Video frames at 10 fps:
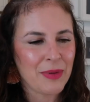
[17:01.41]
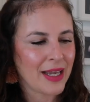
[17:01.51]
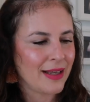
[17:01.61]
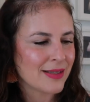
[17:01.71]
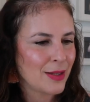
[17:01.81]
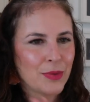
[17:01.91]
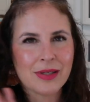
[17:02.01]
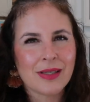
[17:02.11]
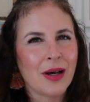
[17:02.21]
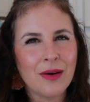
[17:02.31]
because they were
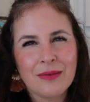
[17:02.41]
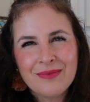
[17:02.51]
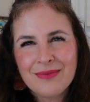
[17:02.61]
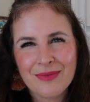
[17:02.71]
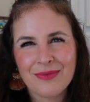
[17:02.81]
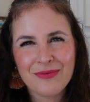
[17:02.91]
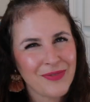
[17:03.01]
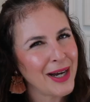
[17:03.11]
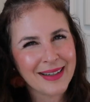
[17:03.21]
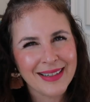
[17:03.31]
so
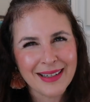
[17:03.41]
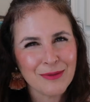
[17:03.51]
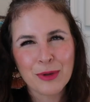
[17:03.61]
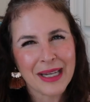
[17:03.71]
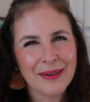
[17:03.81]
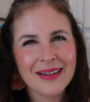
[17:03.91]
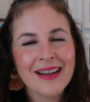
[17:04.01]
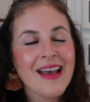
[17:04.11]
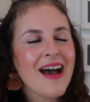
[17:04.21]
fun and weird.